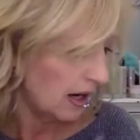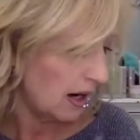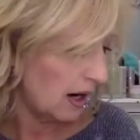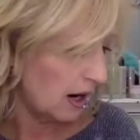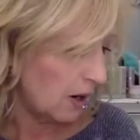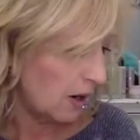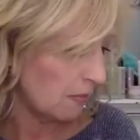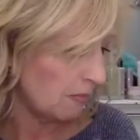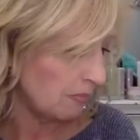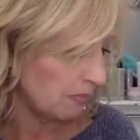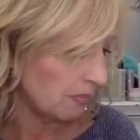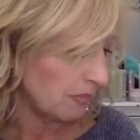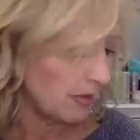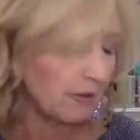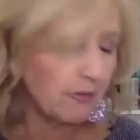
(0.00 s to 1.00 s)

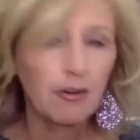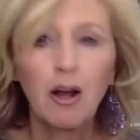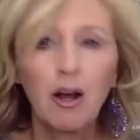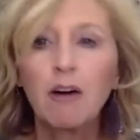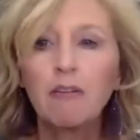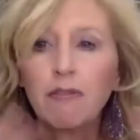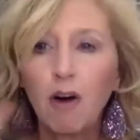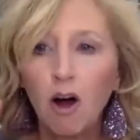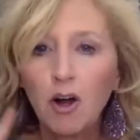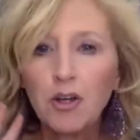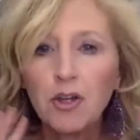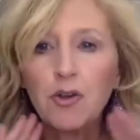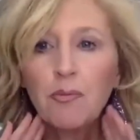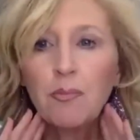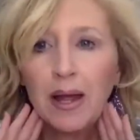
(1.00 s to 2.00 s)
for a
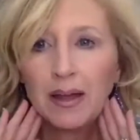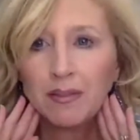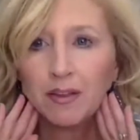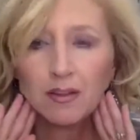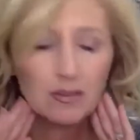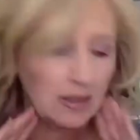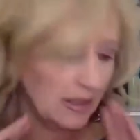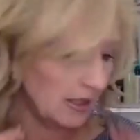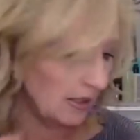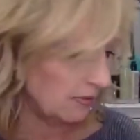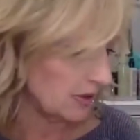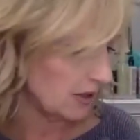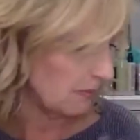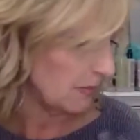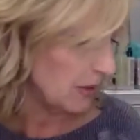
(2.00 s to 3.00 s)
volume and the lift.